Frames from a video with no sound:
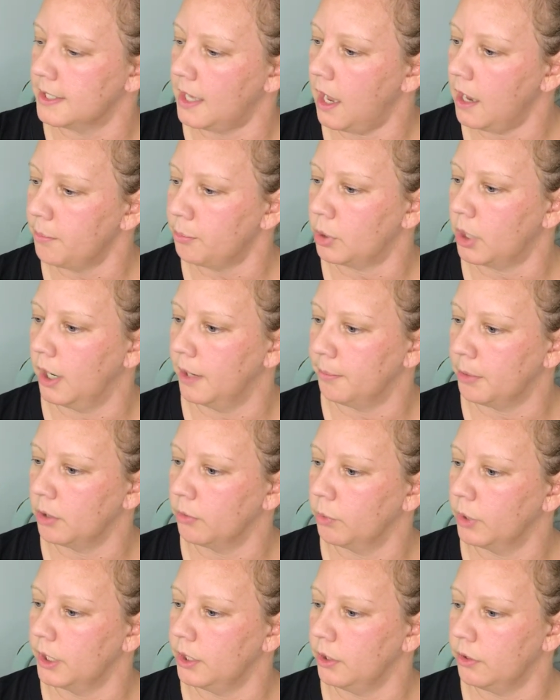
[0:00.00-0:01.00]
eye primer,
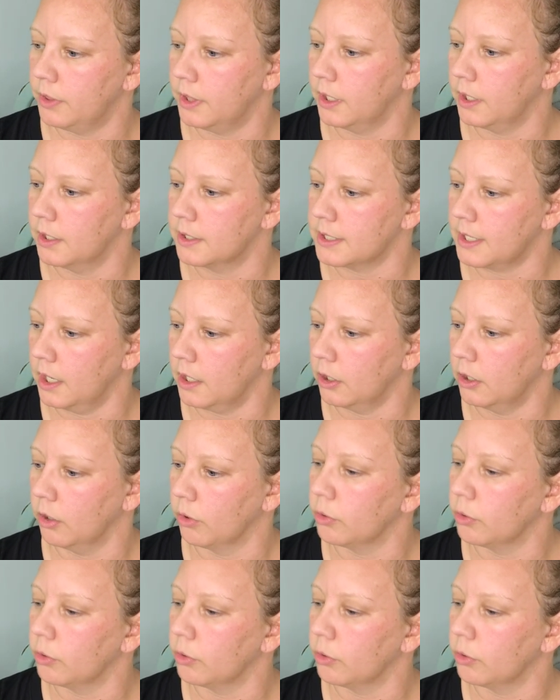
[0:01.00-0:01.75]
where do you think it's got to go?